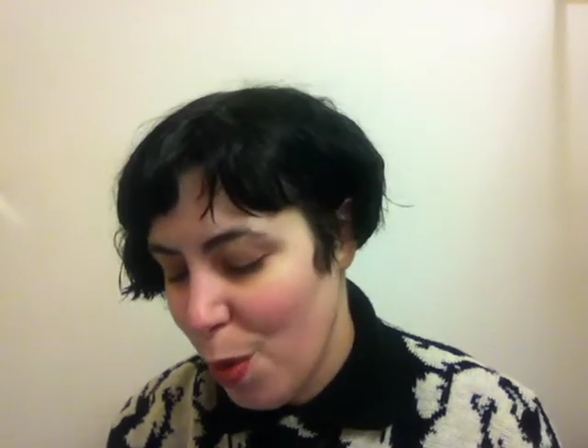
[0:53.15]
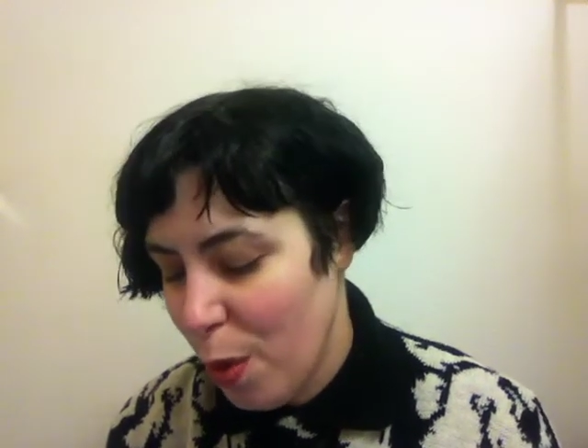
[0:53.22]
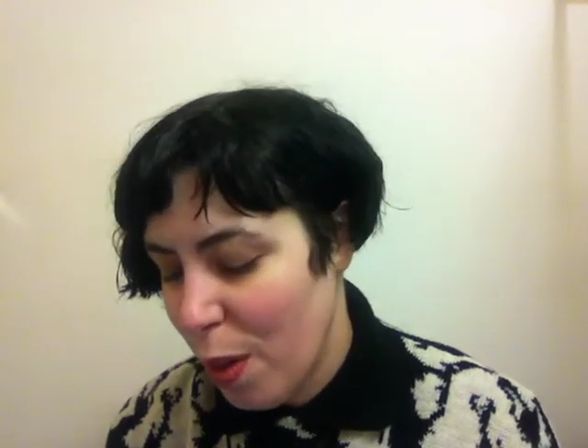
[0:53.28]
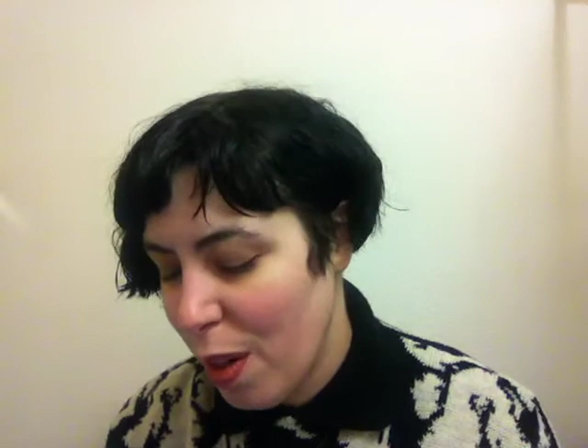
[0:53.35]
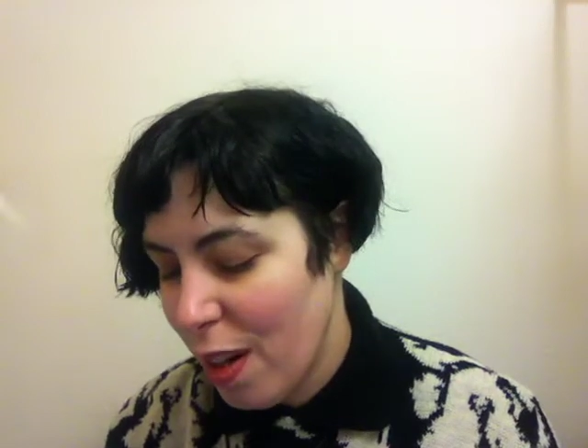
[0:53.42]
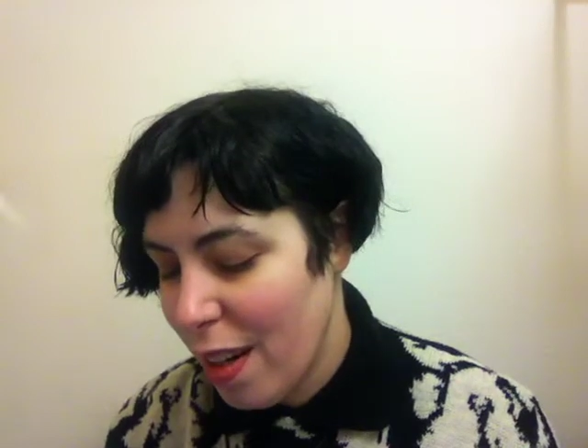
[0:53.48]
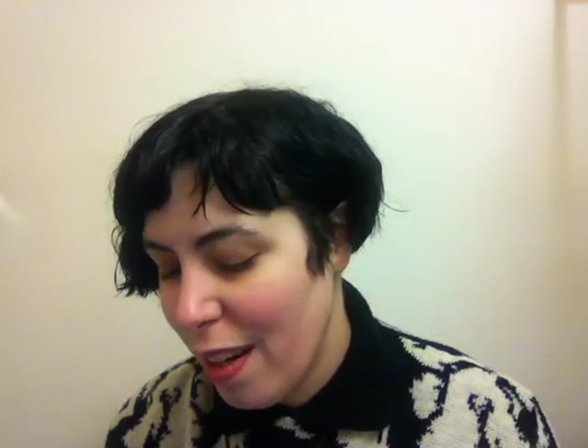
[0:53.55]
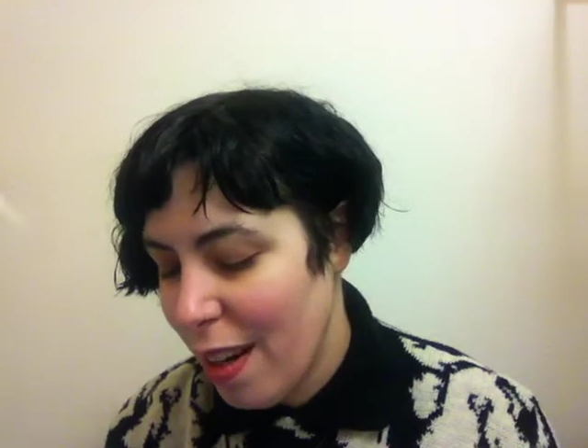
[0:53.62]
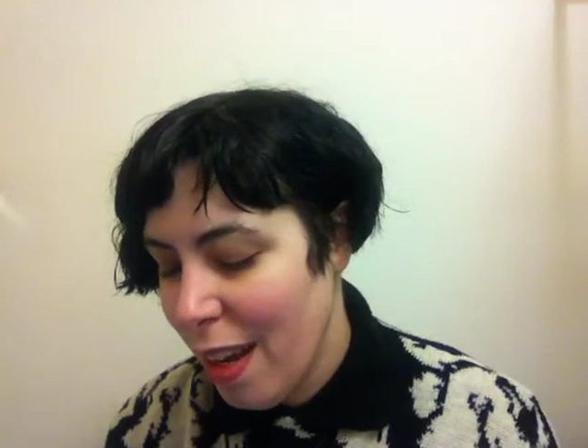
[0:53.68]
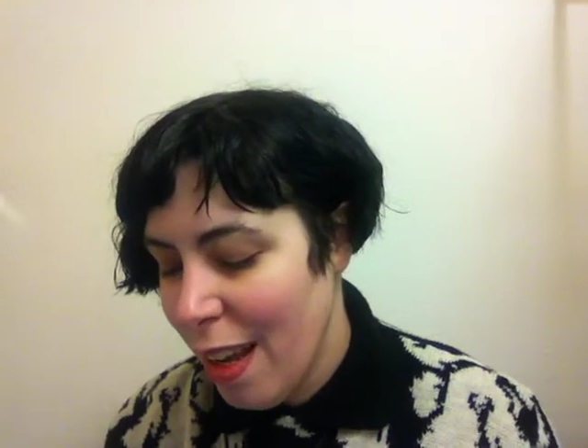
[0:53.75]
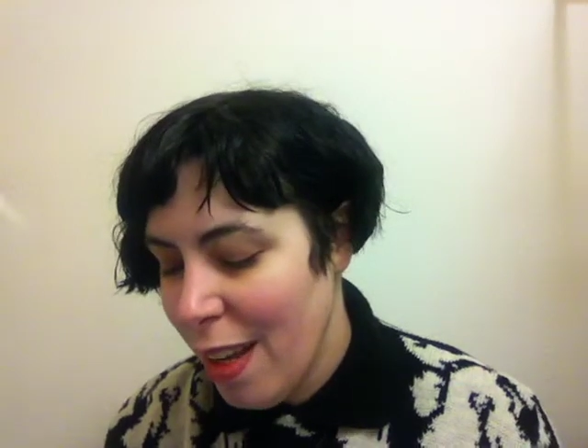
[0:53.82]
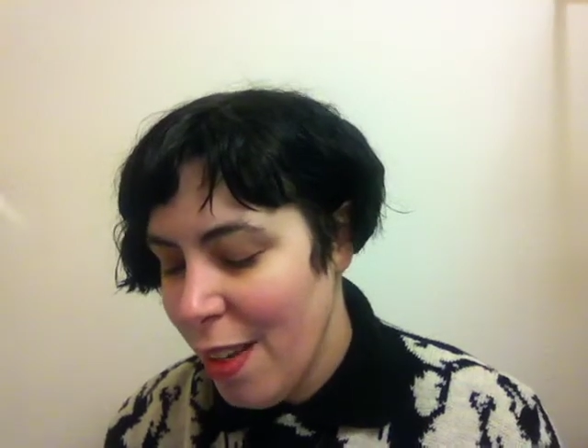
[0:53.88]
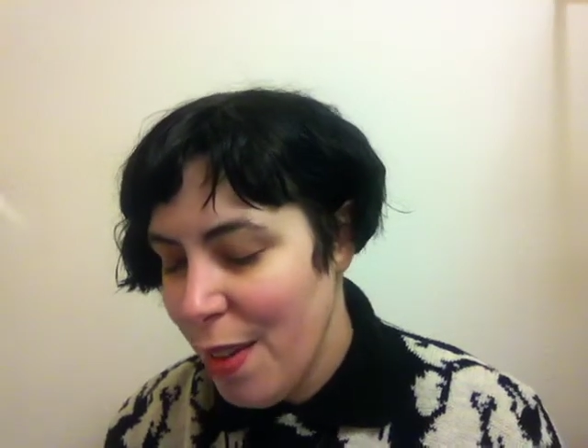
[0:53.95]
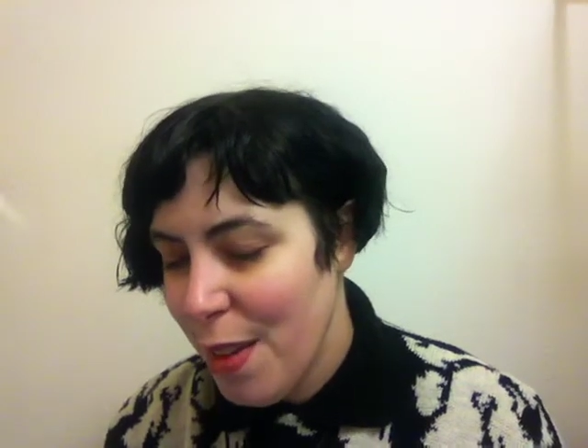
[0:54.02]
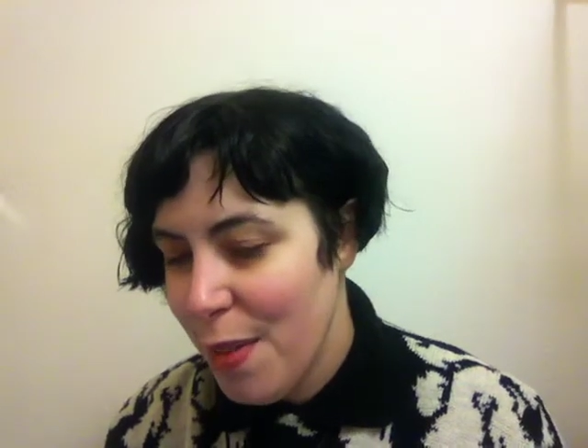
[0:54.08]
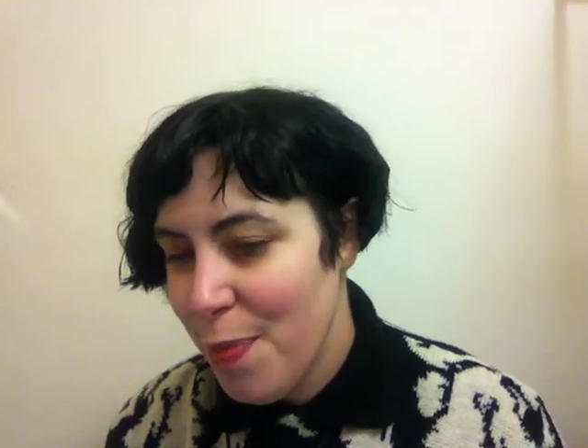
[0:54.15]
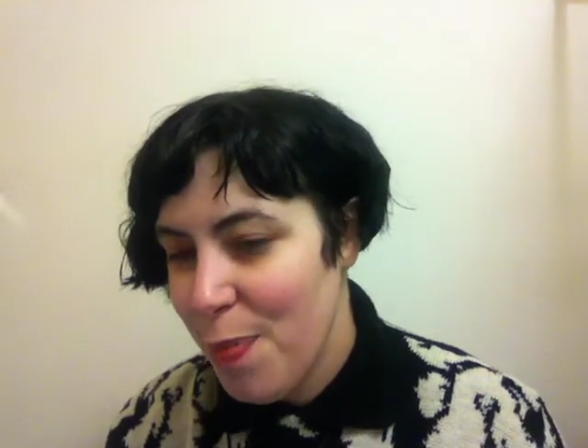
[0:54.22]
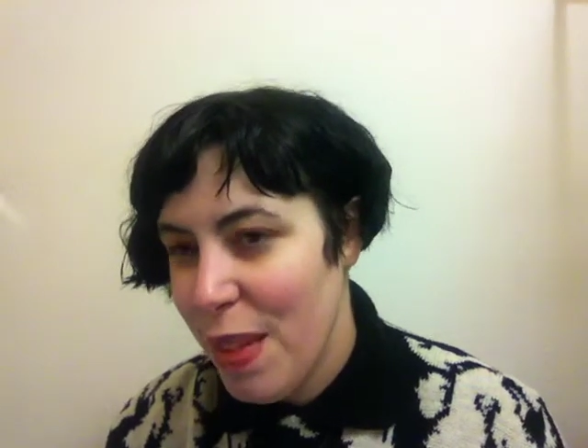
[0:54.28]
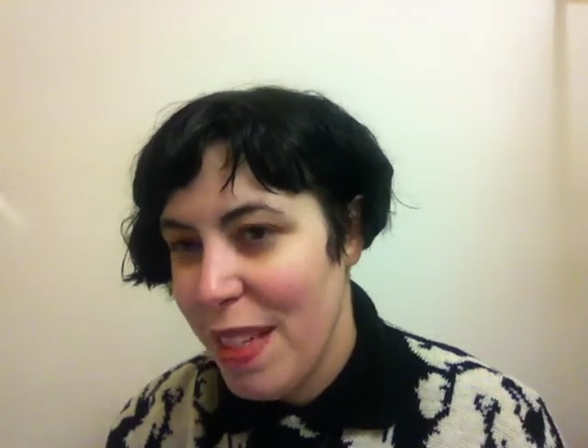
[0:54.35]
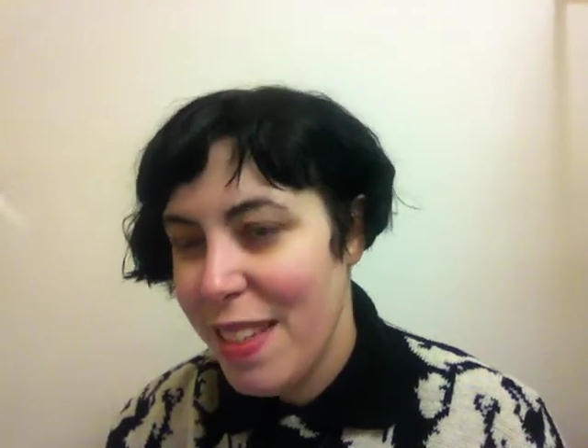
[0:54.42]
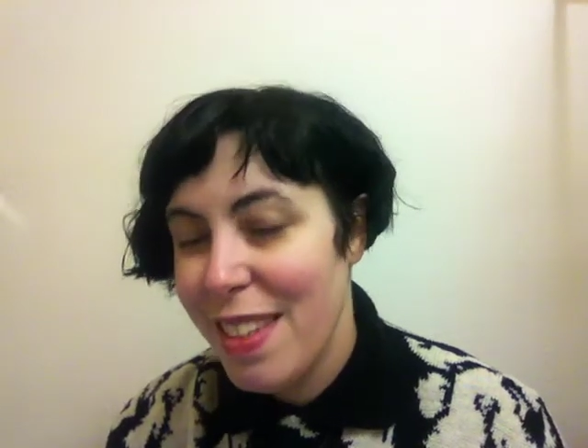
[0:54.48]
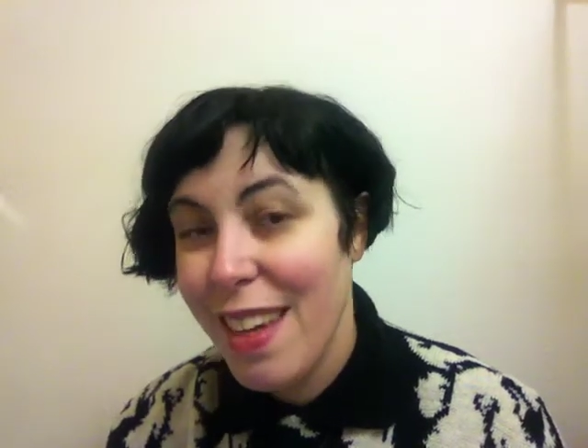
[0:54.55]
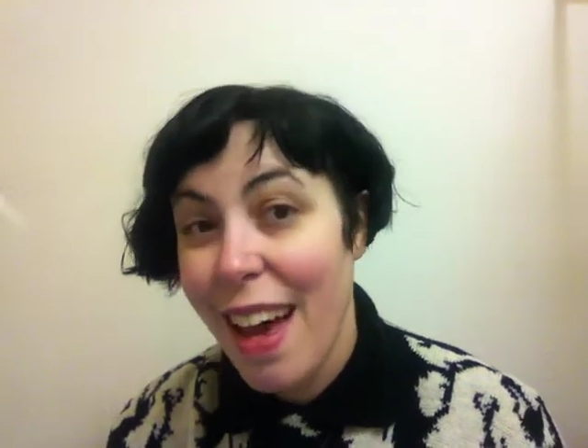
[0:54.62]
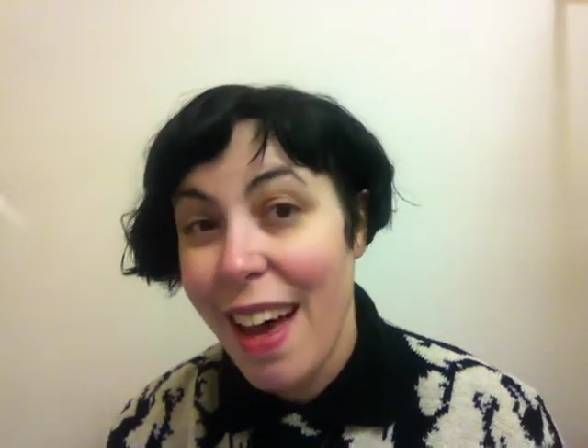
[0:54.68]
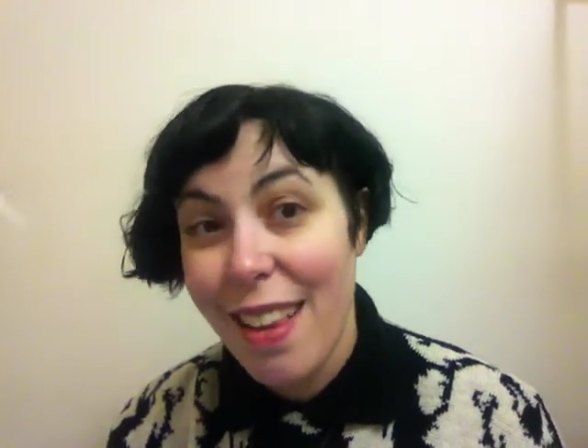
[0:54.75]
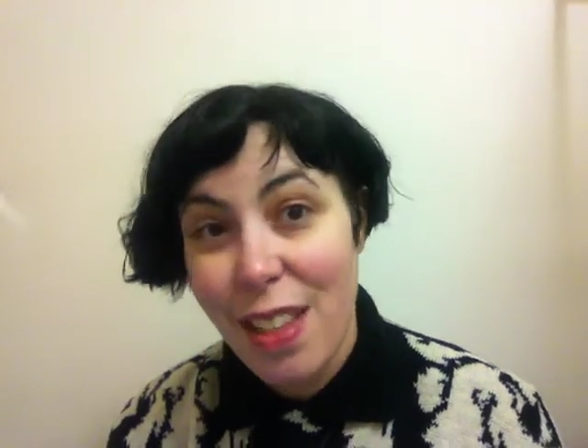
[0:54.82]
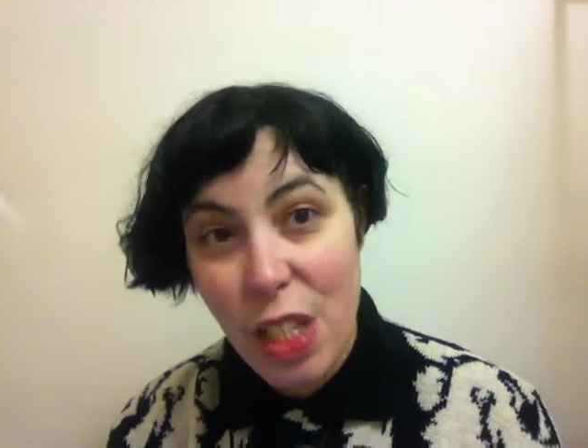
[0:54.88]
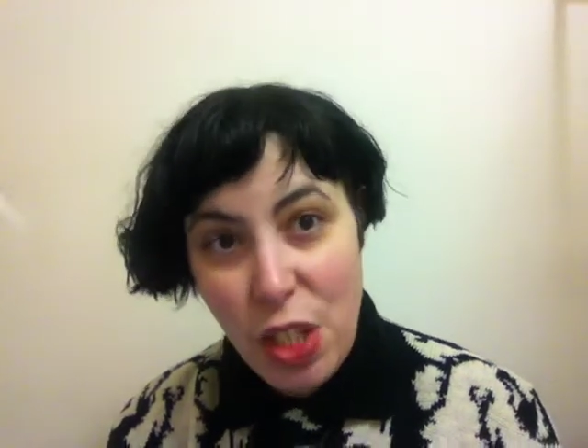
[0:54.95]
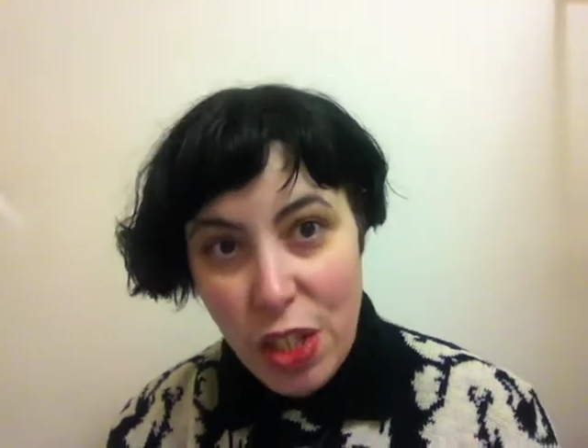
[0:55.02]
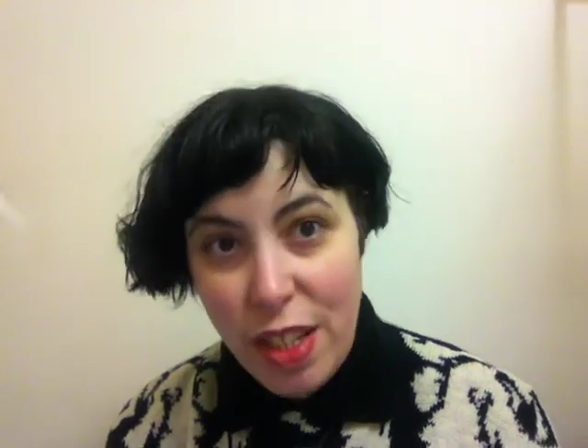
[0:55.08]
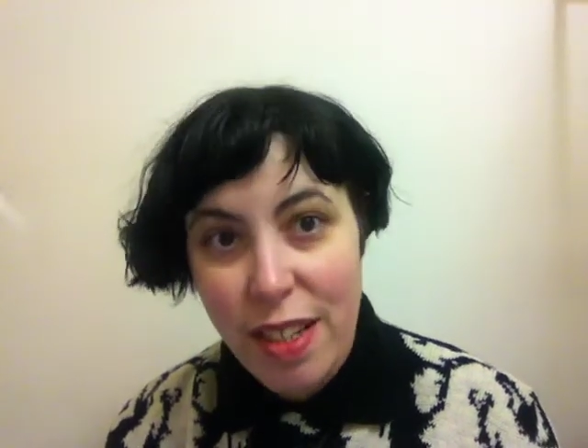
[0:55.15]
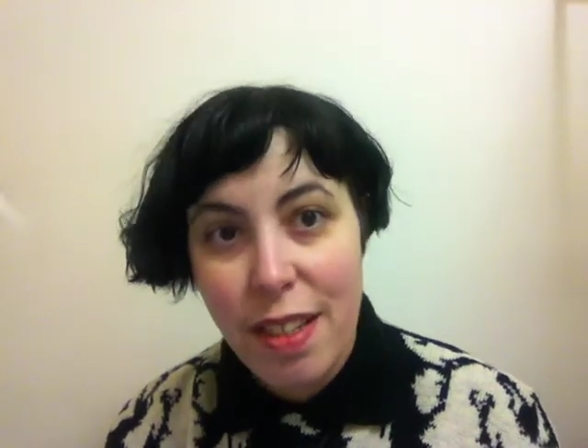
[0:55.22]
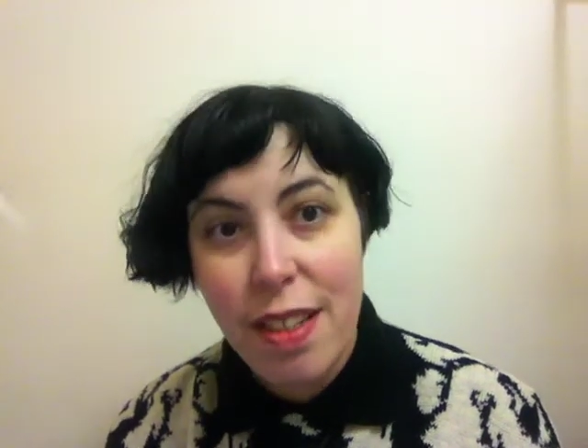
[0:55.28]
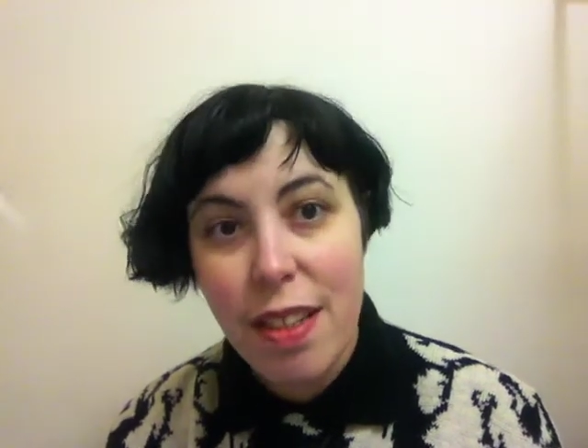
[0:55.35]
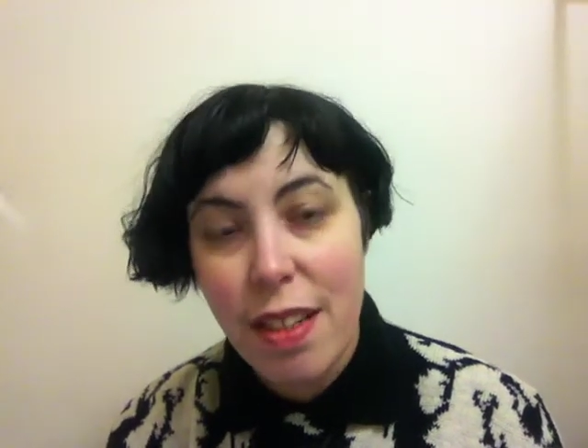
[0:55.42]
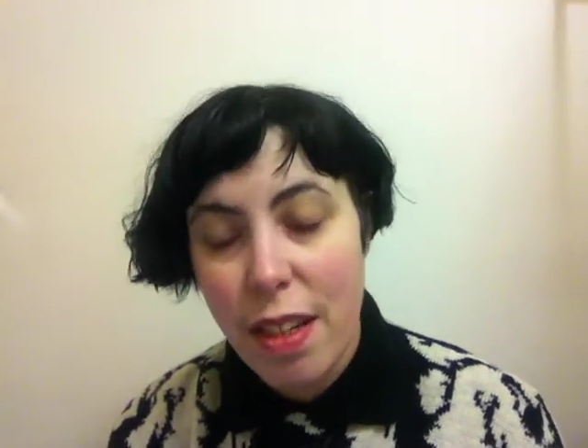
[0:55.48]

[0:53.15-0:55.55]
or intelligent,